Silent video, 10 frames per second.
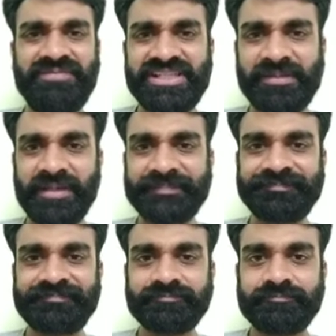discipline,
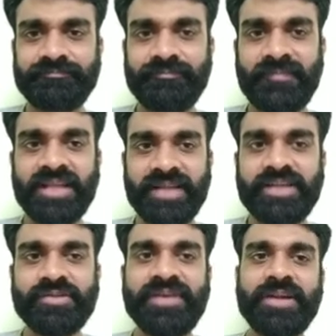right?
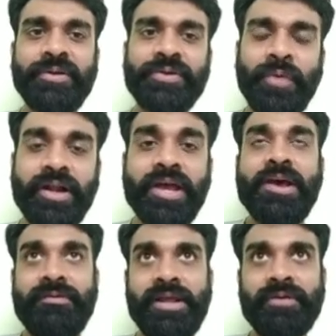So we are going to what?
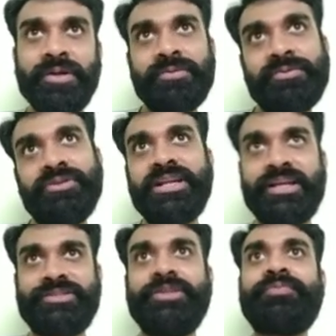We are going to that
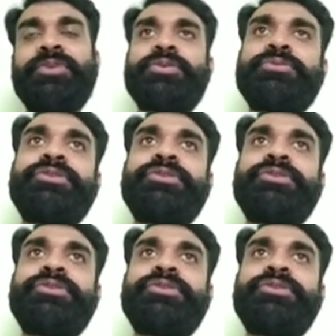extent of control